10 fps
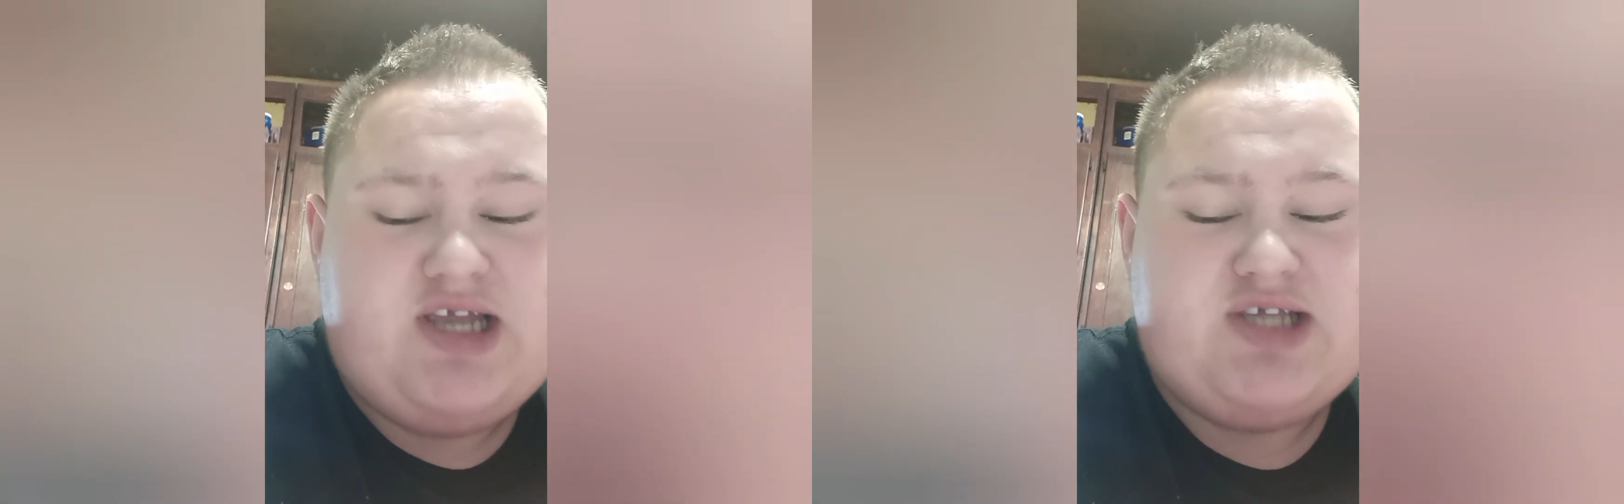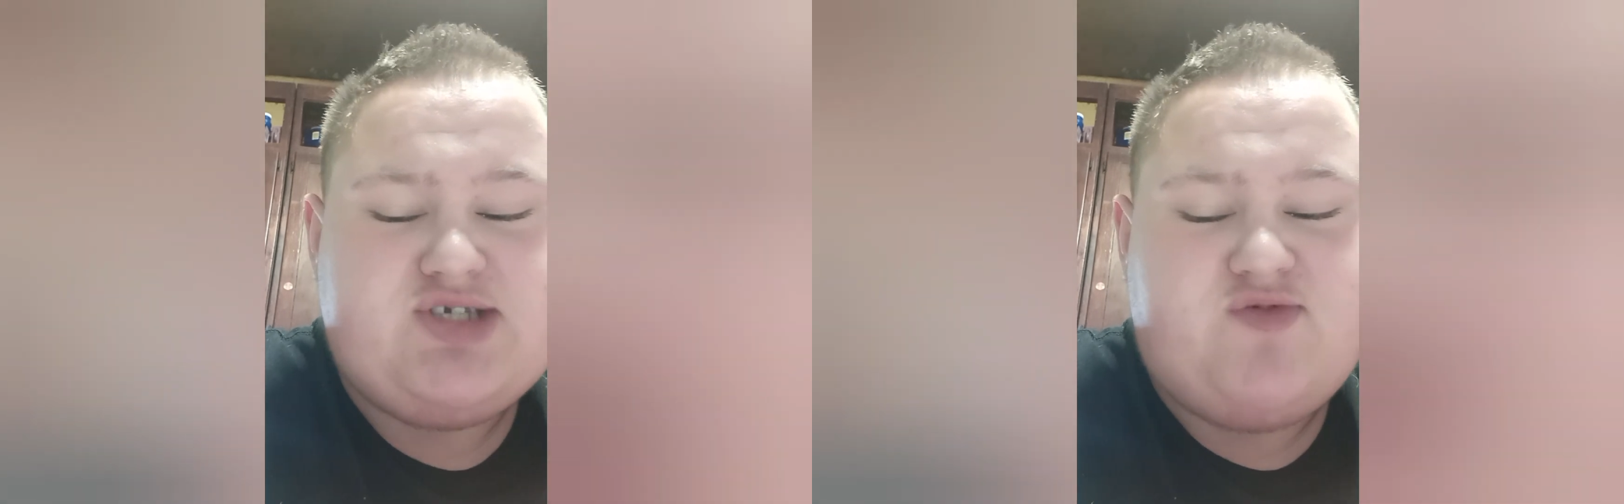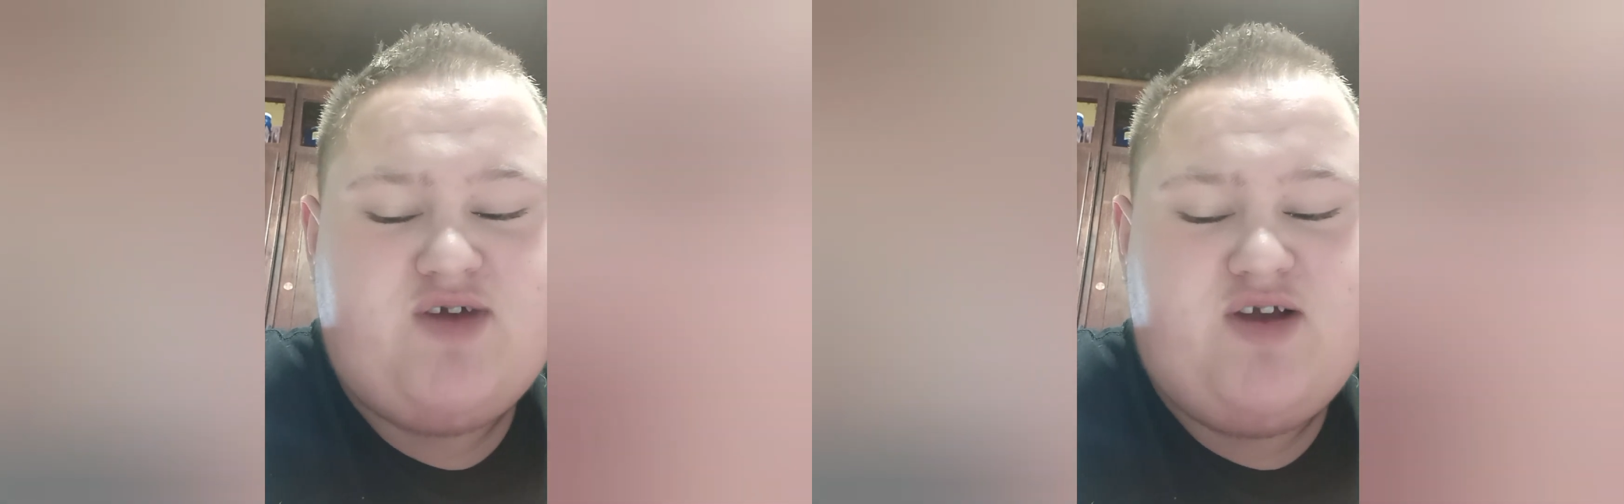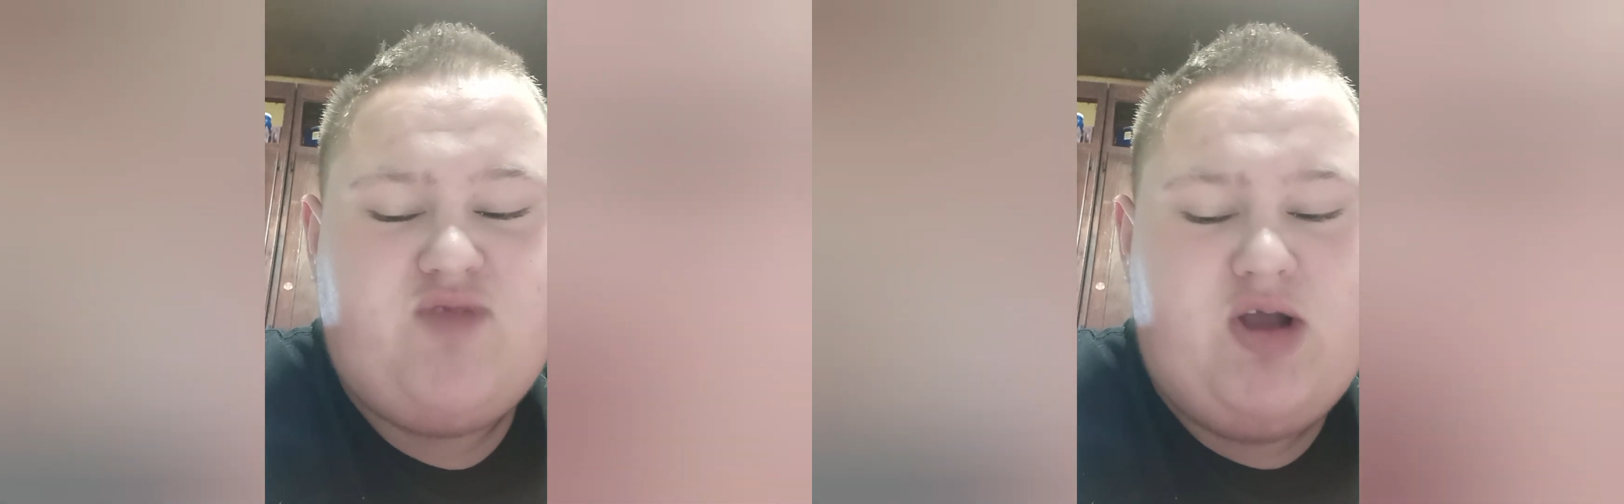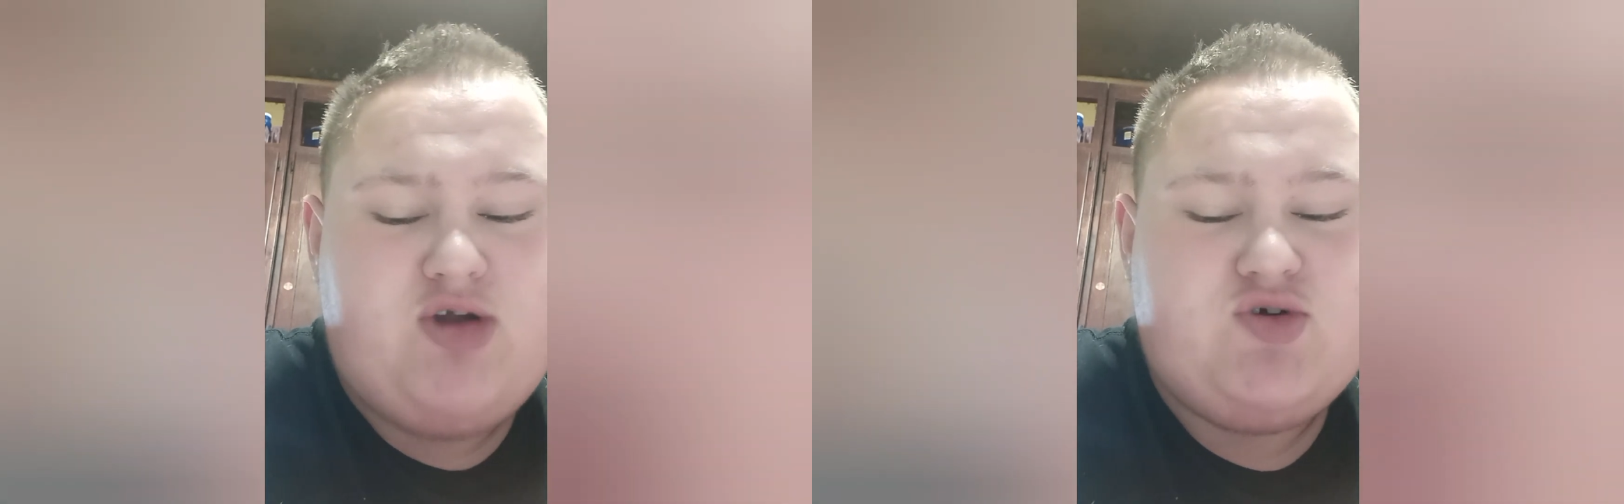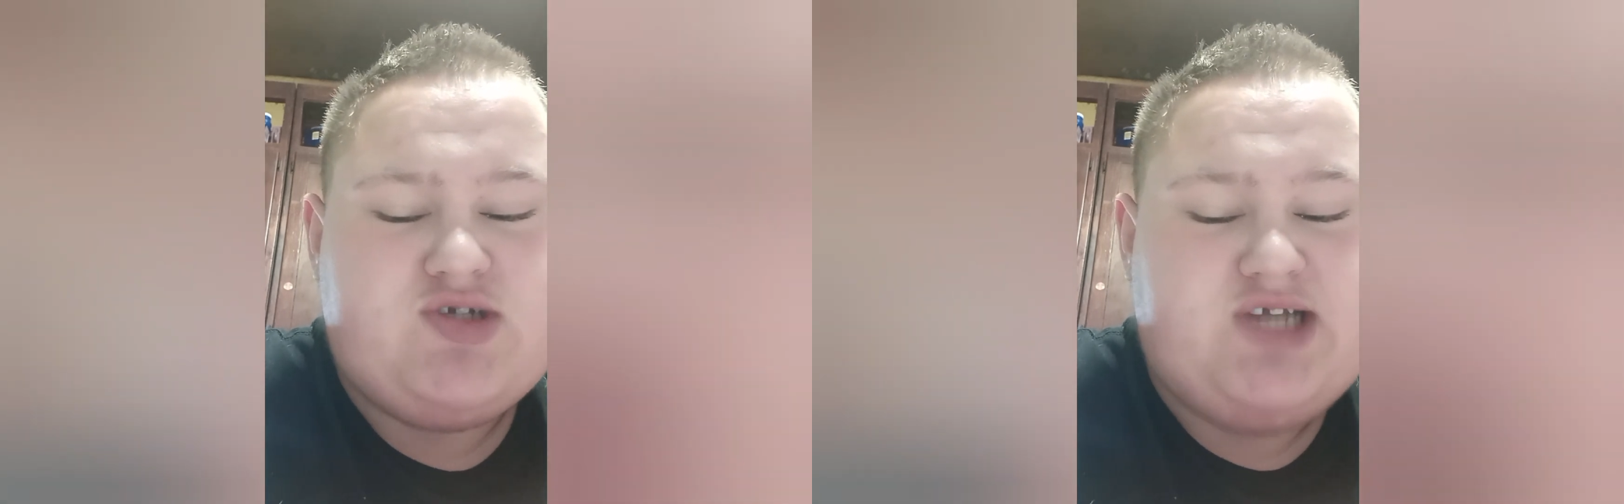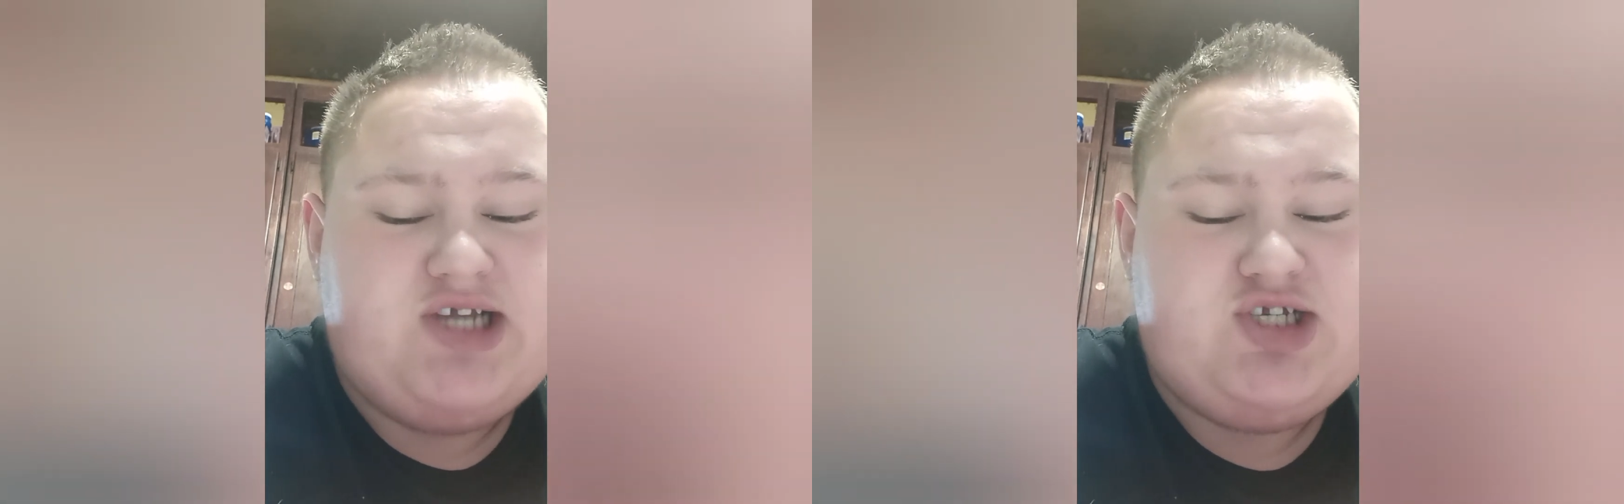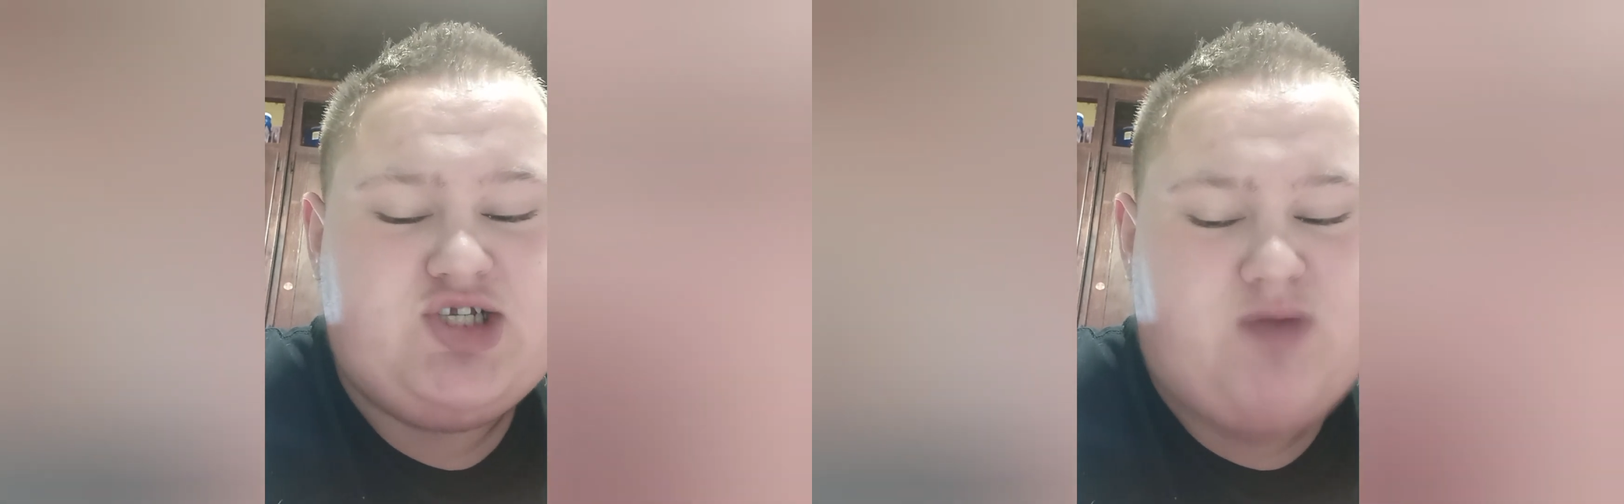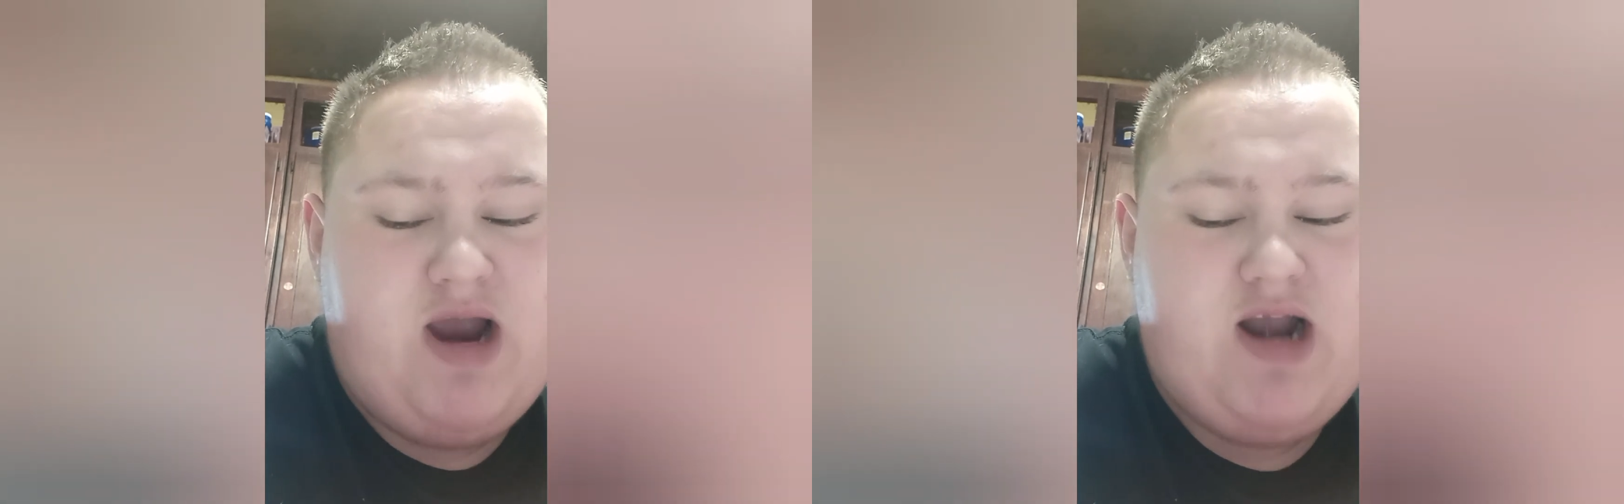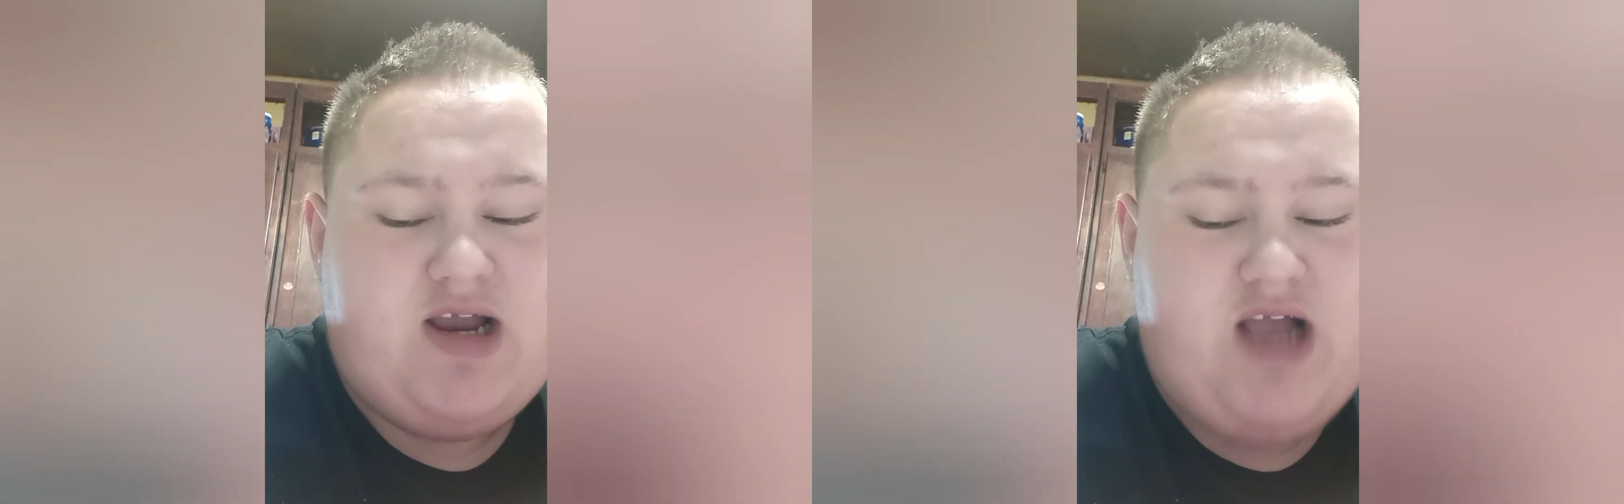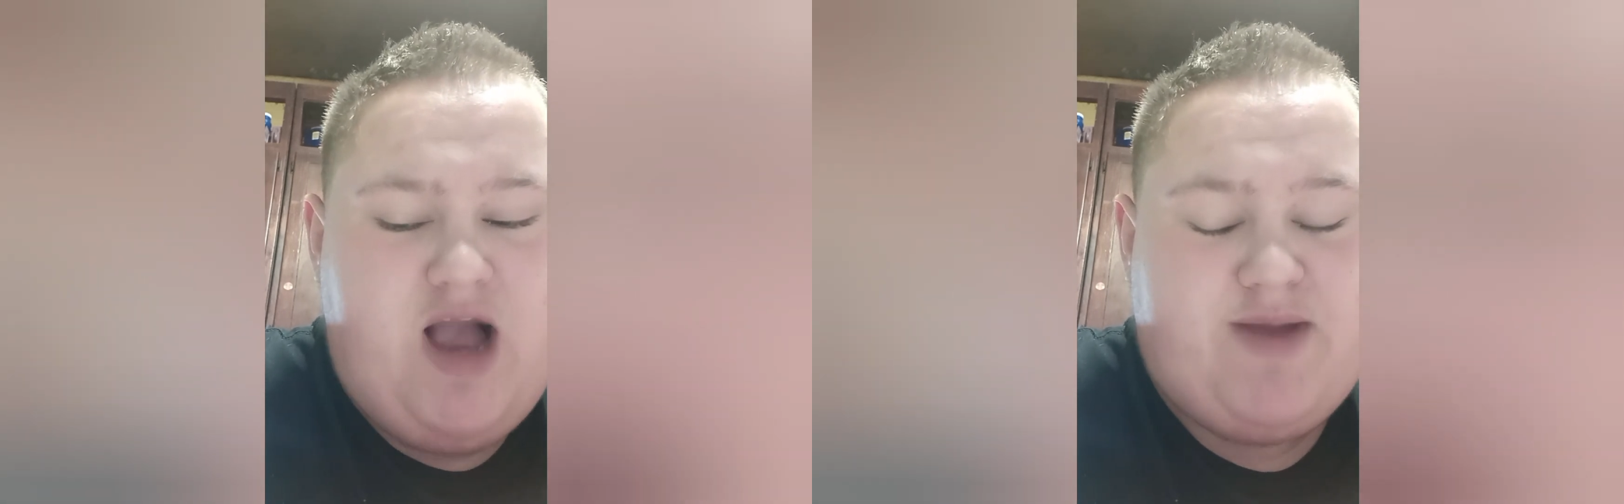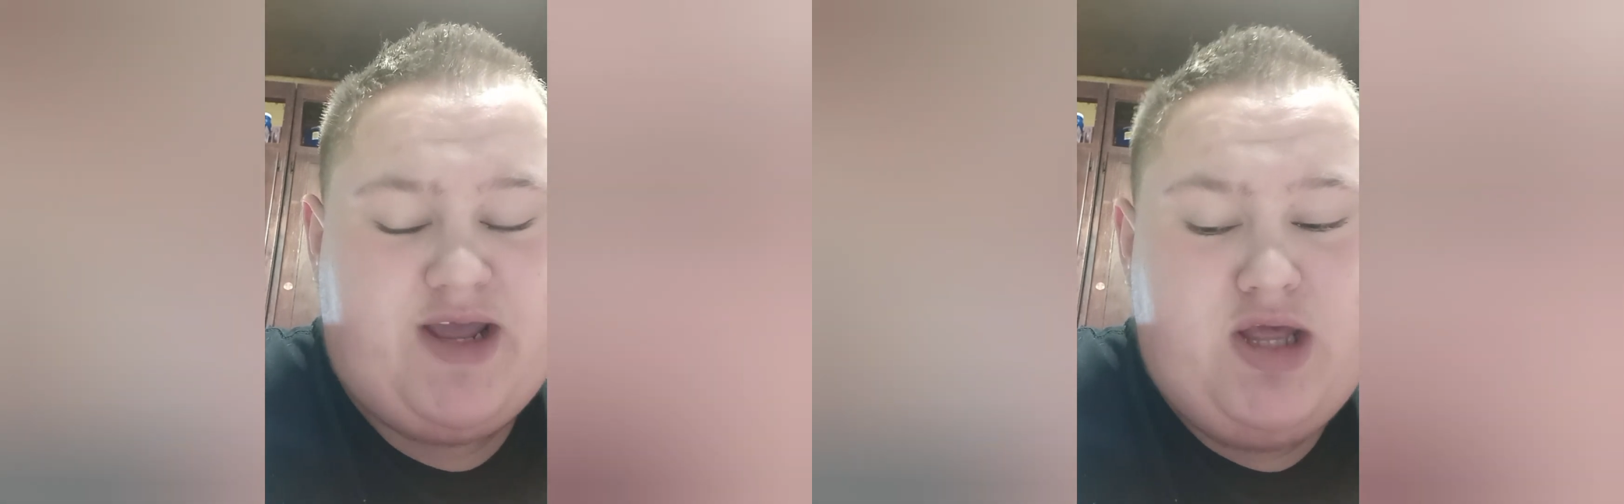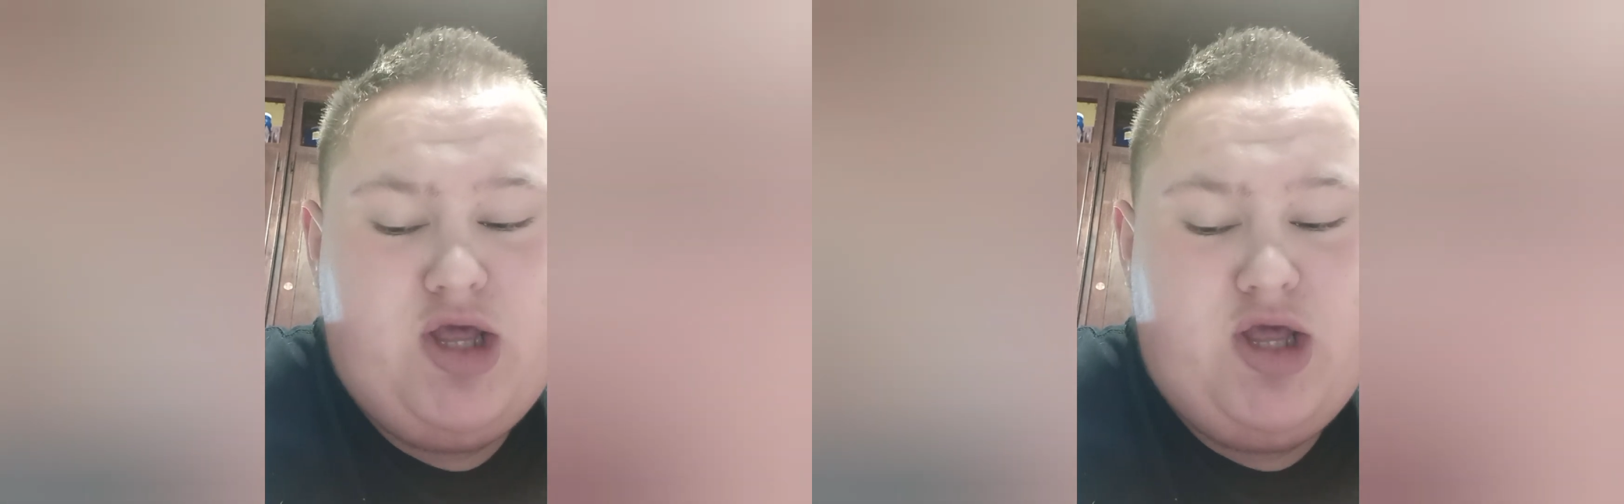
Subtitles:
severe blow to its nation's pride and economy.